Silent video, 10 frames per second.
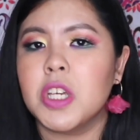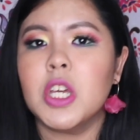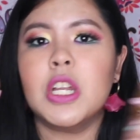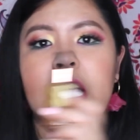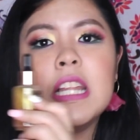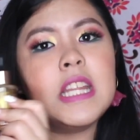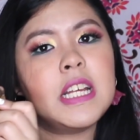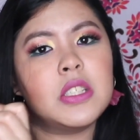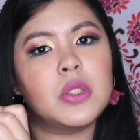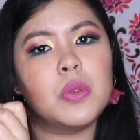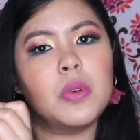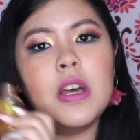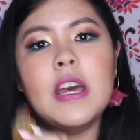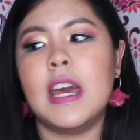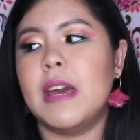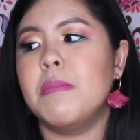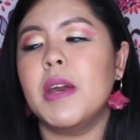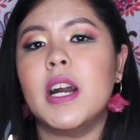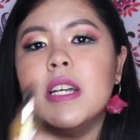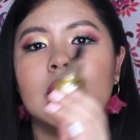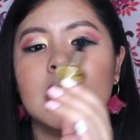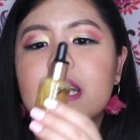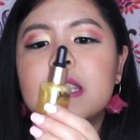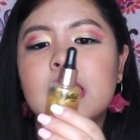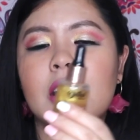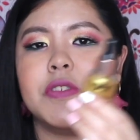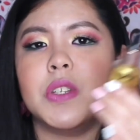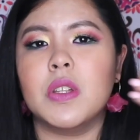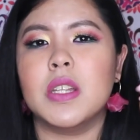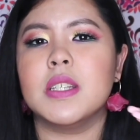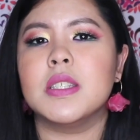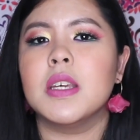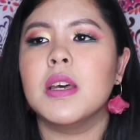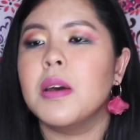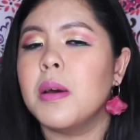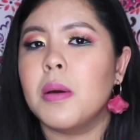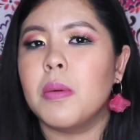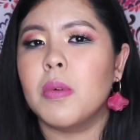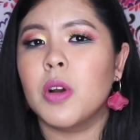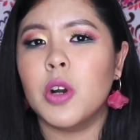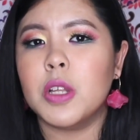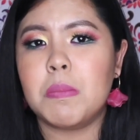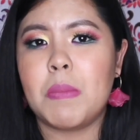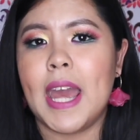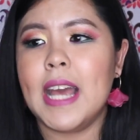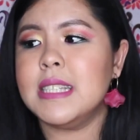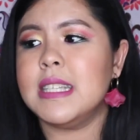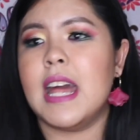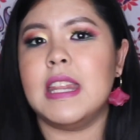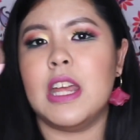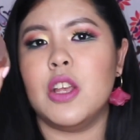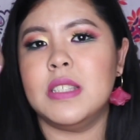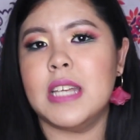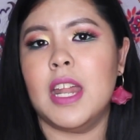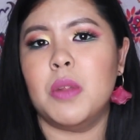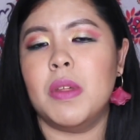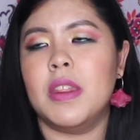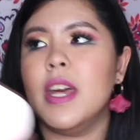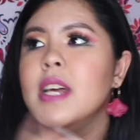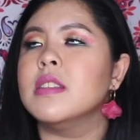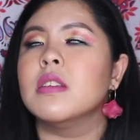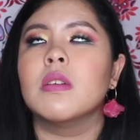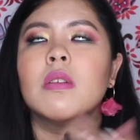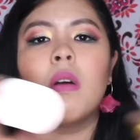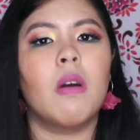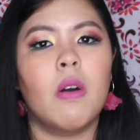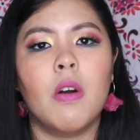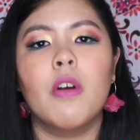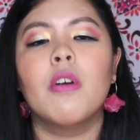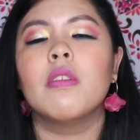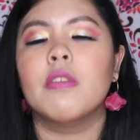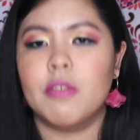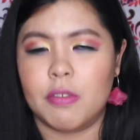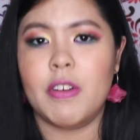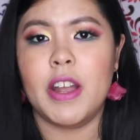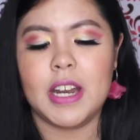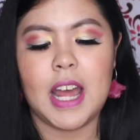you need these two. Because this gives you this good base, and then you set it with this. Very